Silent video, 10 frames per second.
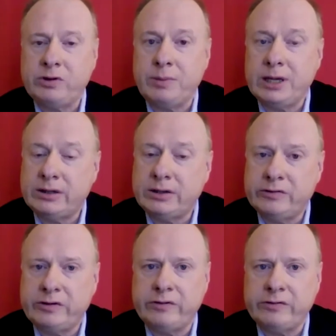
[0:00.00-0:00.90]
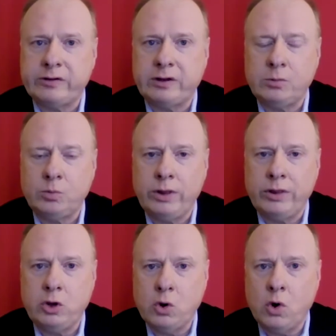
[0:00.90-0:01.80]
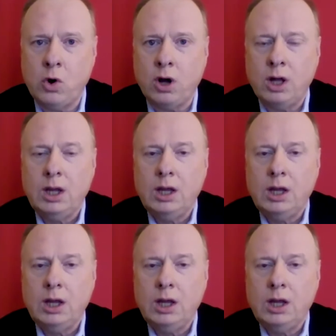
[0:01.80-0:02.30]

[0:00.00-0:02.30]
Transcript: to be consistent with your